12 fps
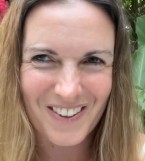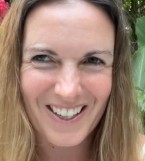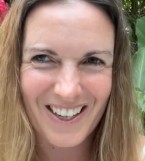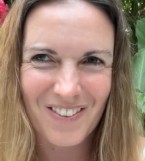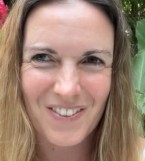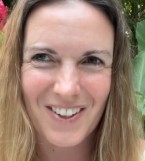
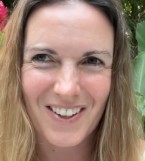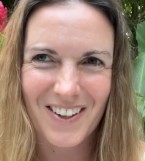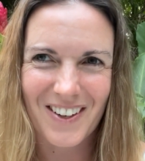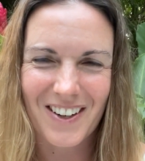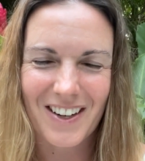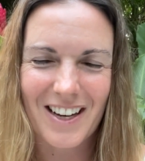If
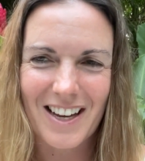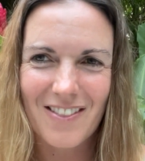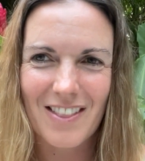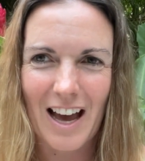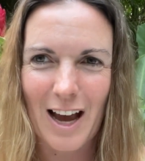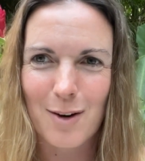you're in
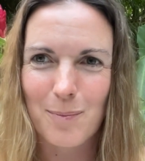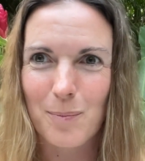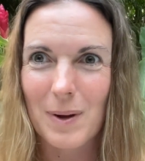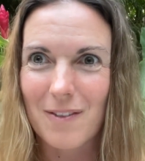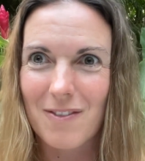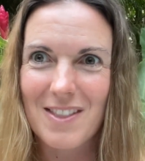
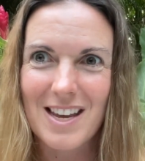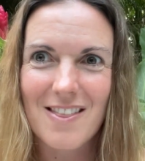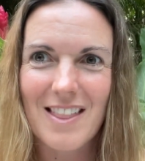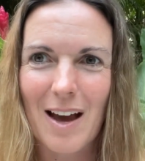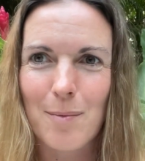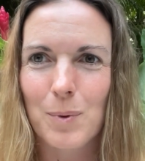
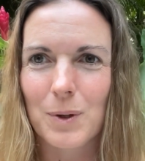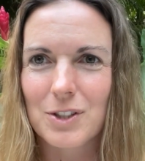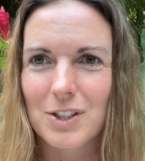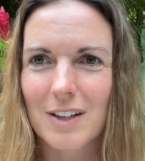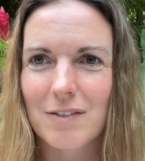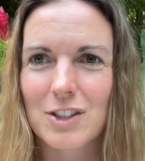that
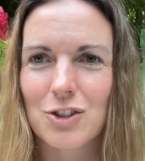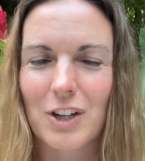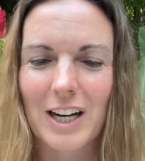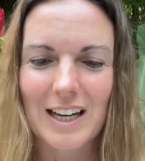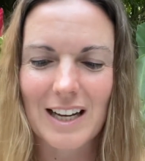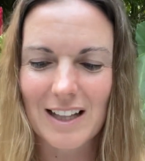portion of the
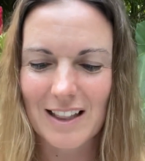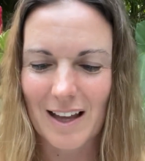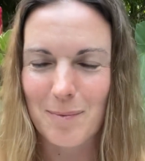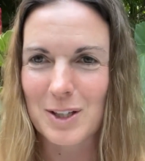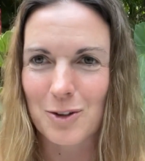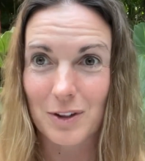training,
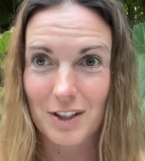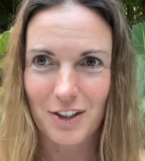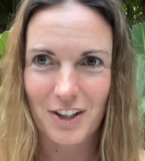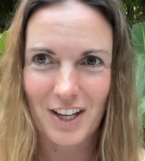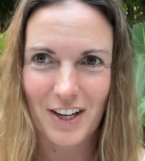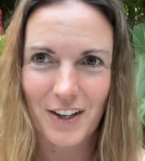let me know that you're
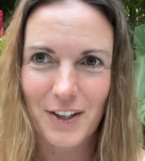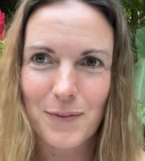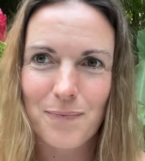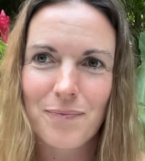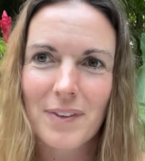here.